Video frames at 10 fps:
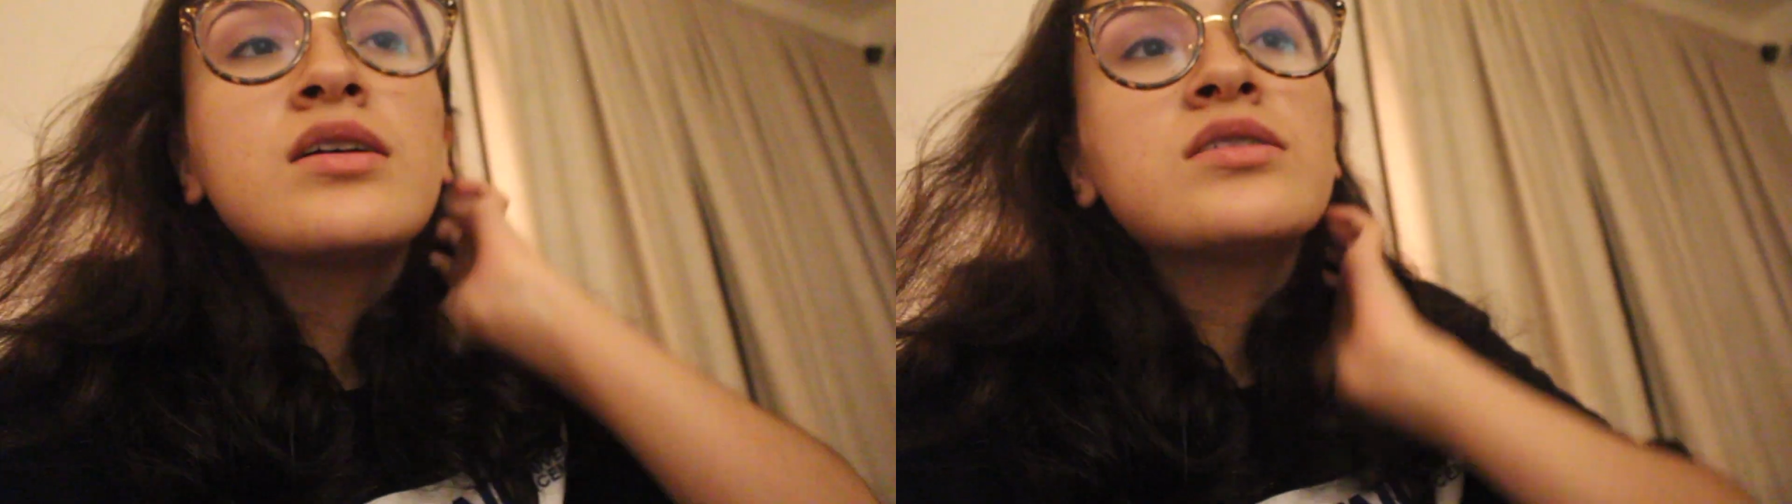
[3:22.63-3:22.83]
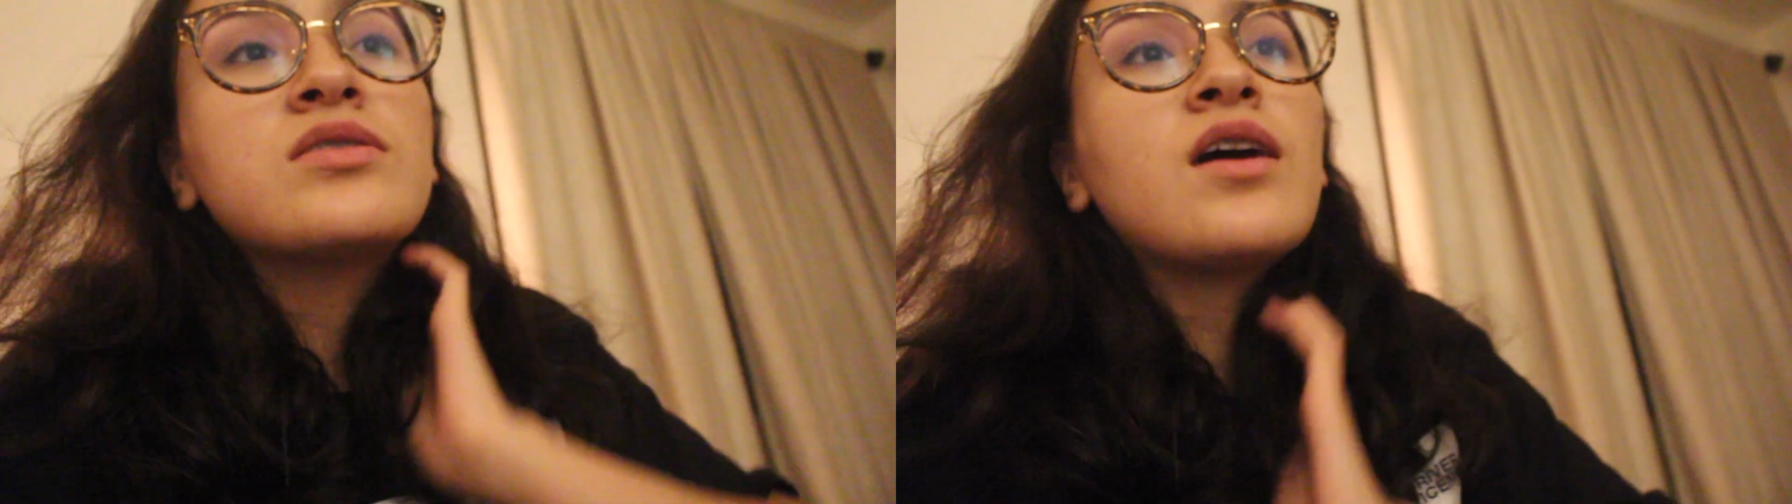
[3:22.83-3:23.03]

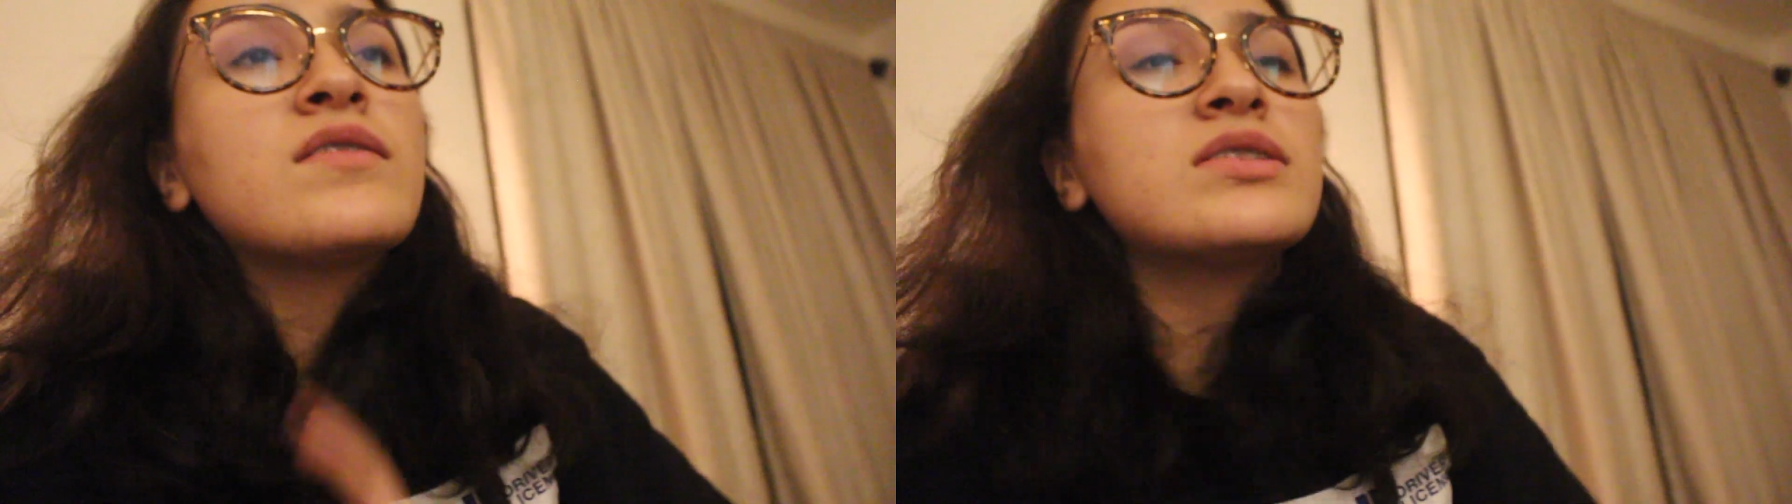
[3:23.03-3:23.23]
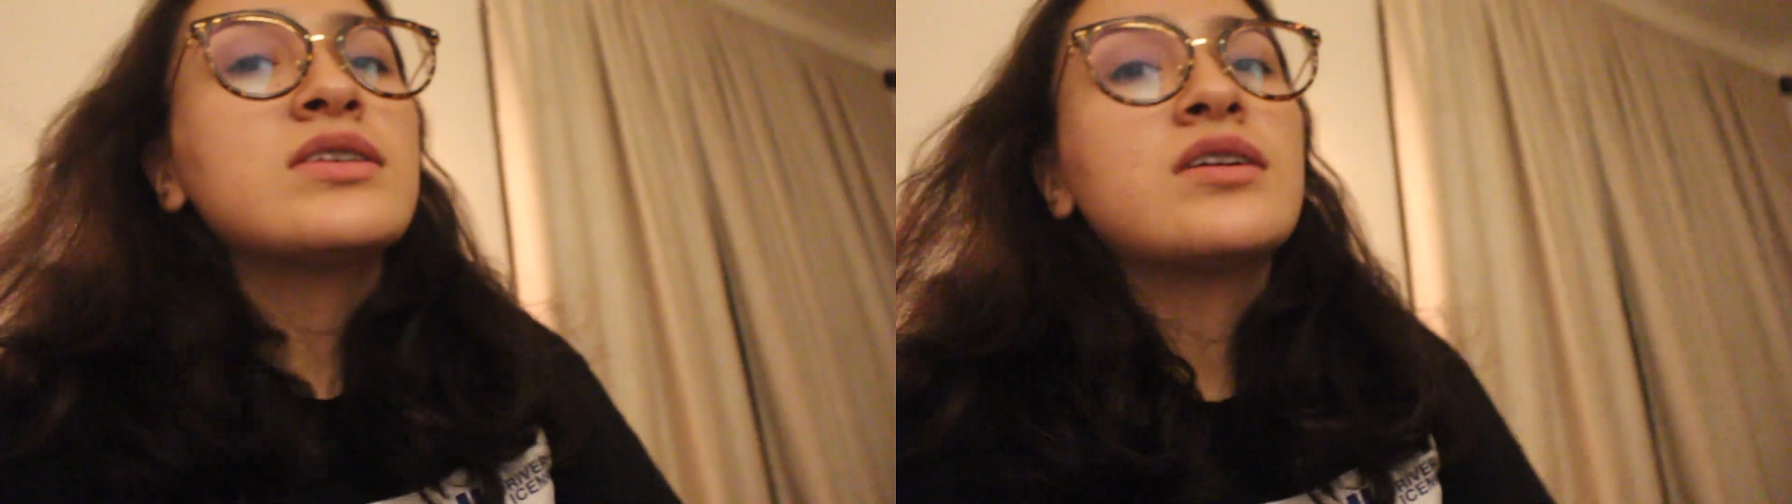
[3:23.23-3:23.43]
So
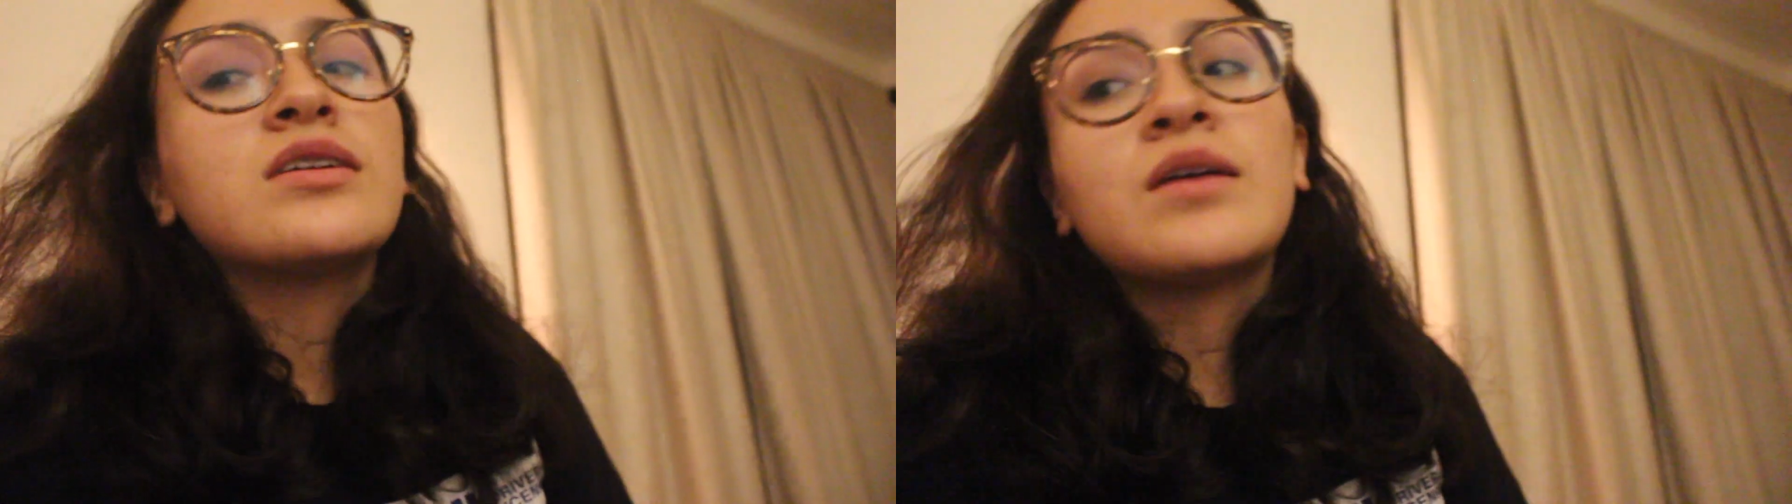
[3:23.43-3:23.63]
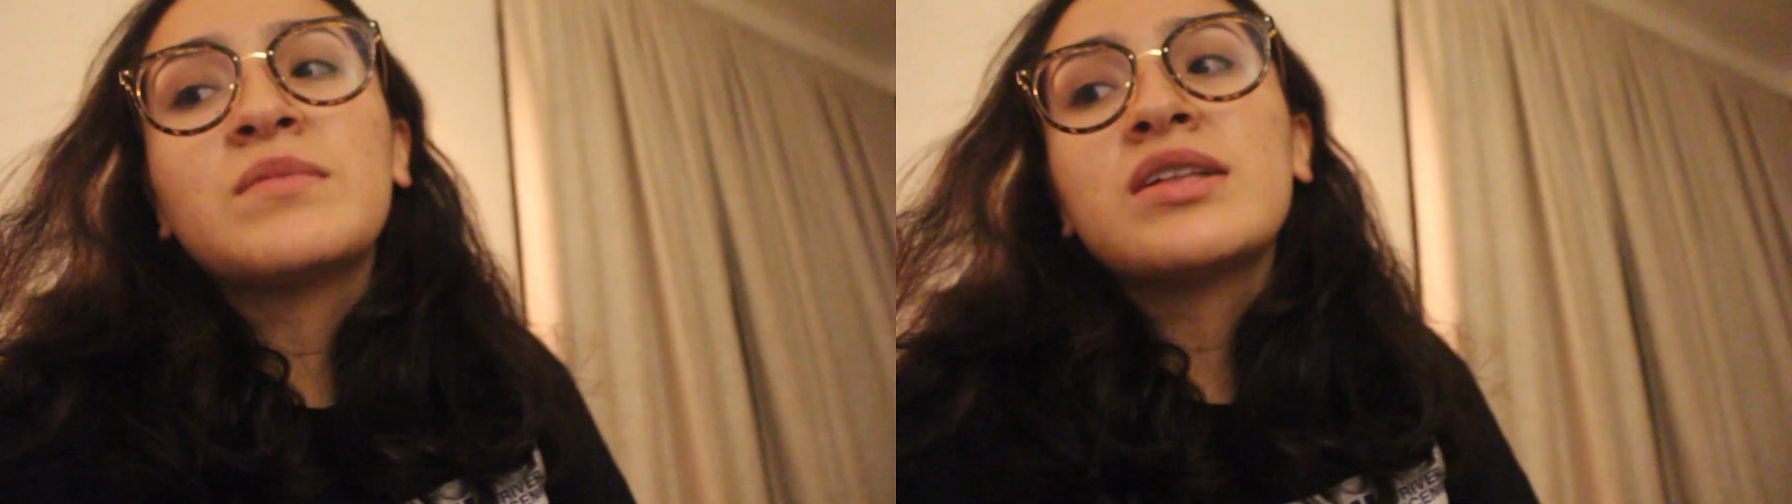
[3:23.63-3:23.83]

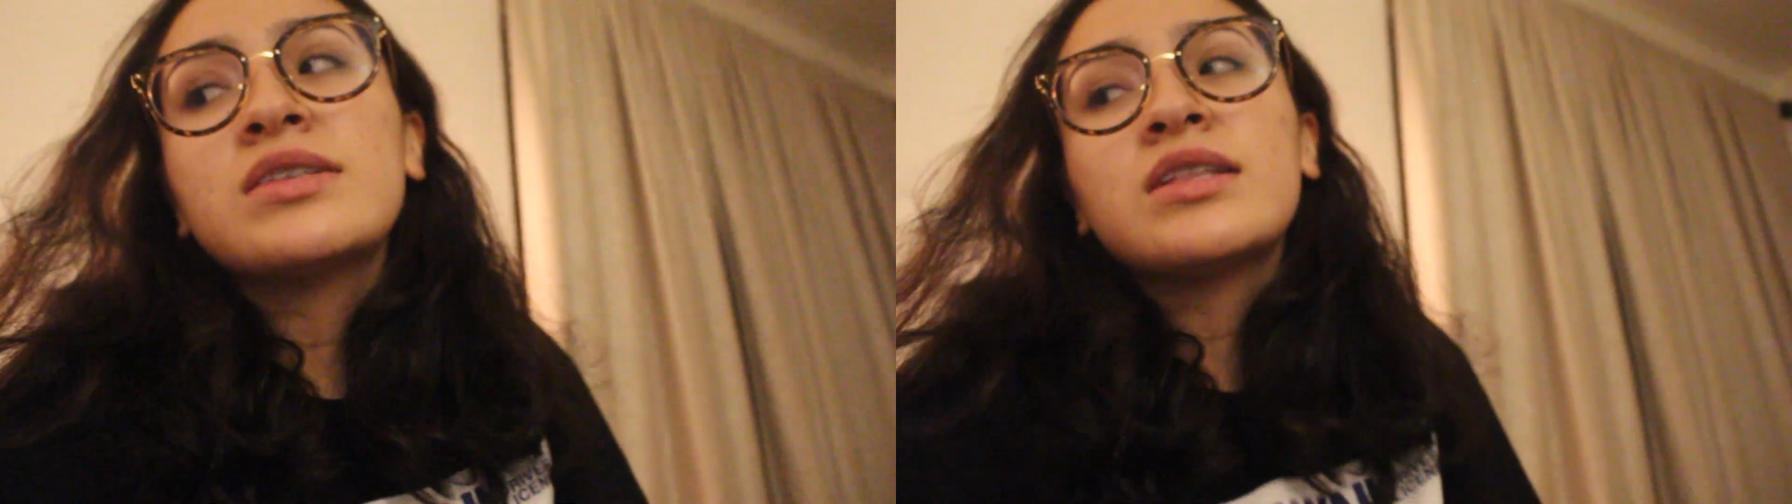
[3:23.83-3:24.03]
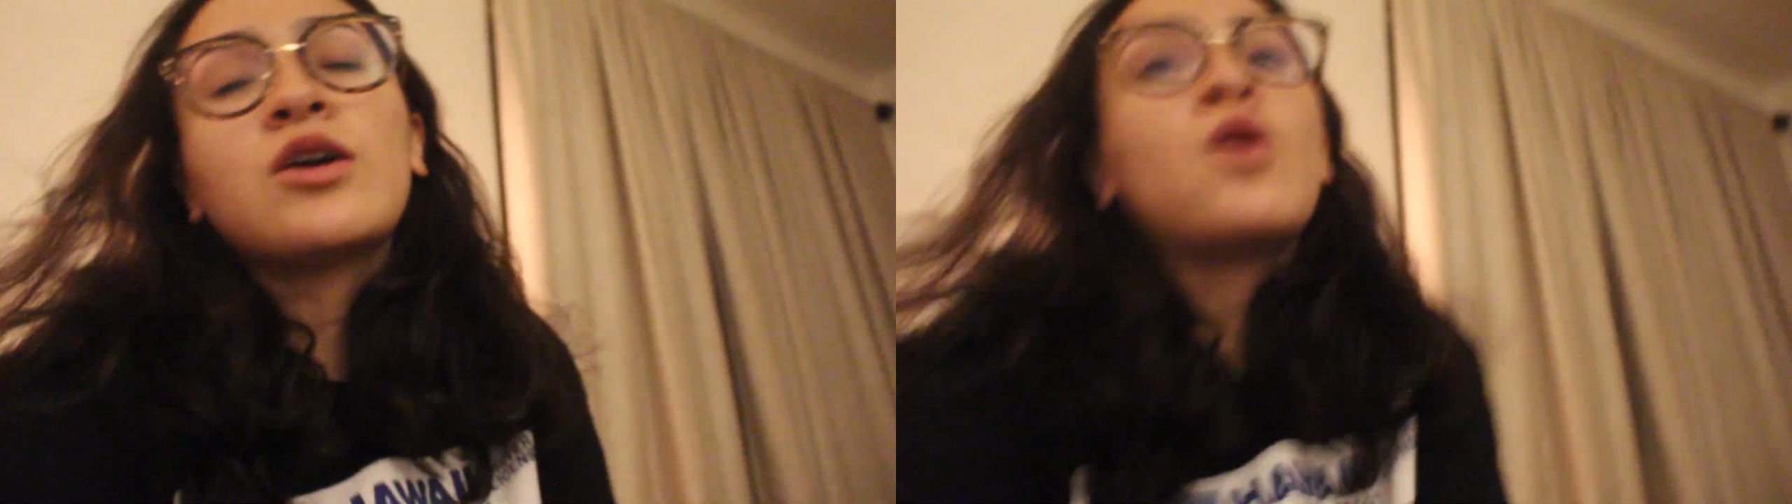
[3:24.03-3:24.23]
obviously I'm not saying like,